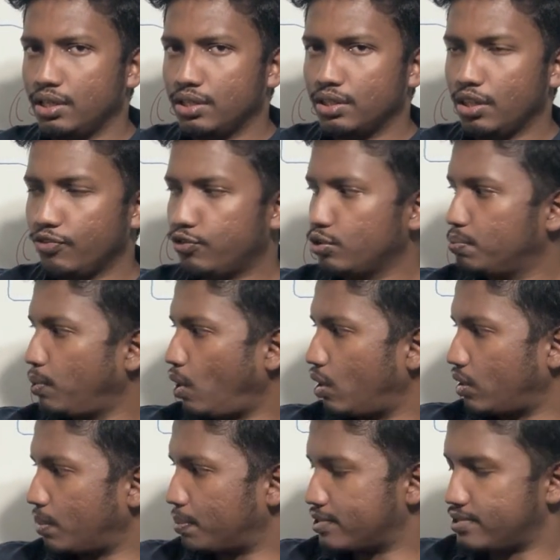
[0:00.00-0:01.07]
The football
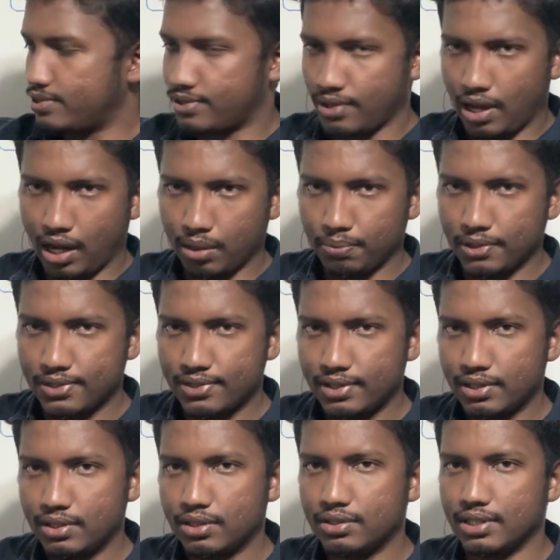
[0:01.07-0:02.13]
represents the
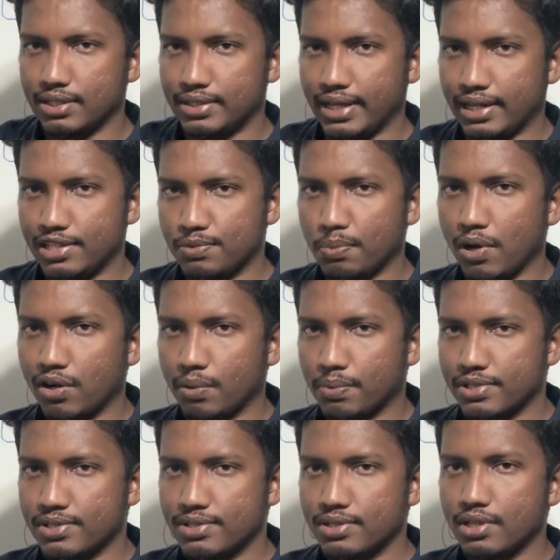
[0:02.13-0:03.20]
RBC, the tennis ball
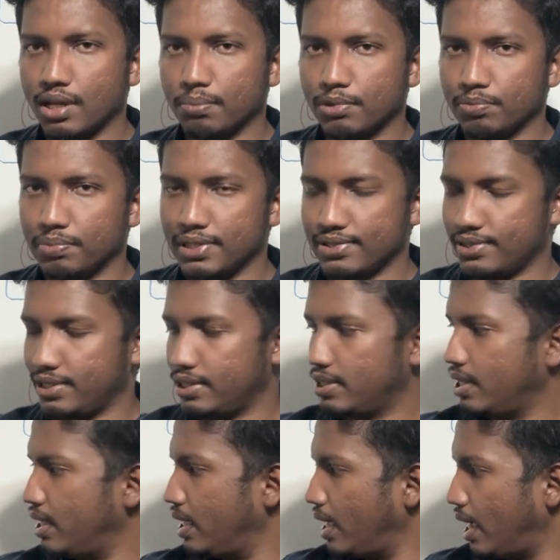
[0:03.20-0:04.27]
represents the WBC,
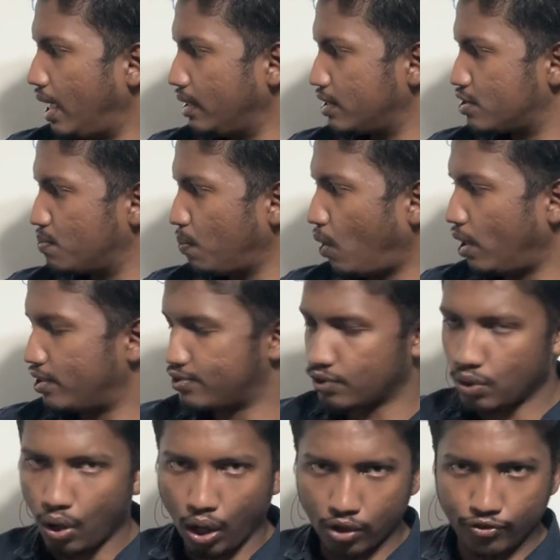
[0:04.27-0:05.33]
and the smallest
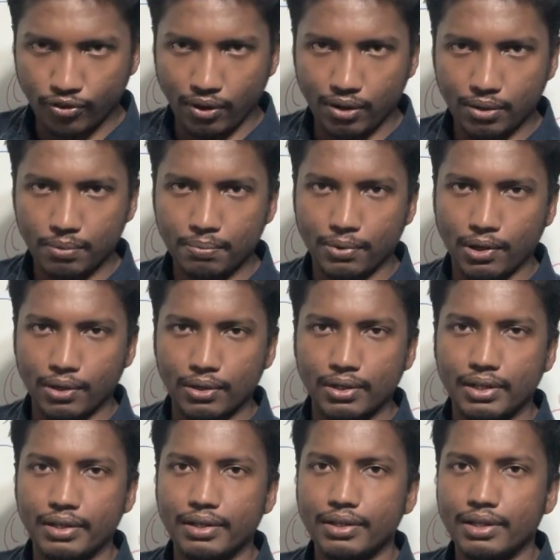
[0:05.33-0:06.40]
golf ball,
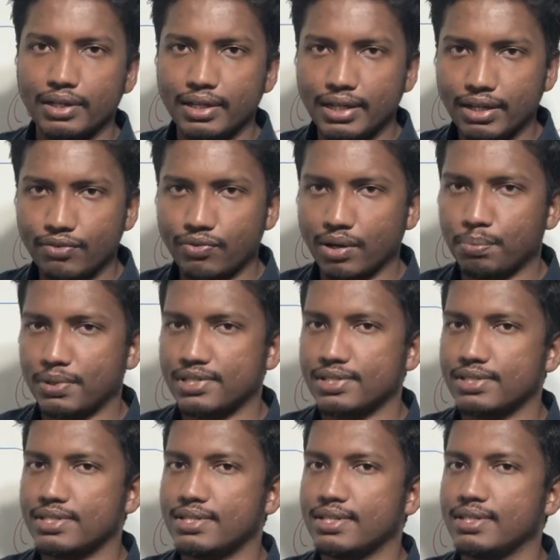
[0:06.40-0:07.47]
it
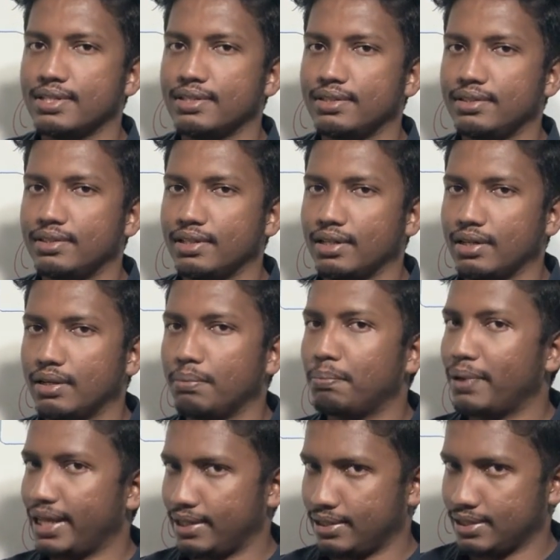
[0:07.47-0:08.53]
represents the
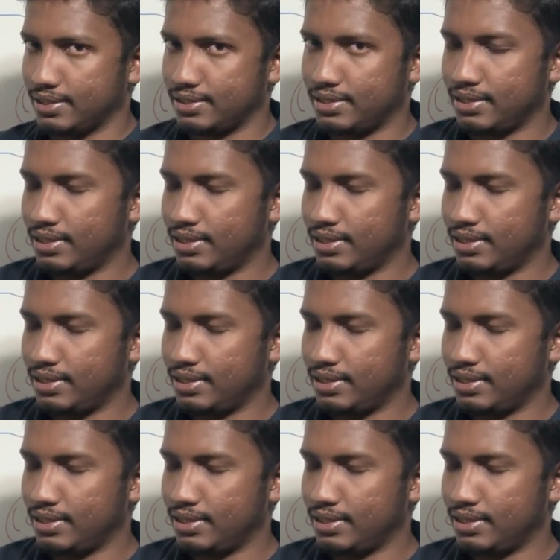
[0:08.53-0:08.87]
platelet.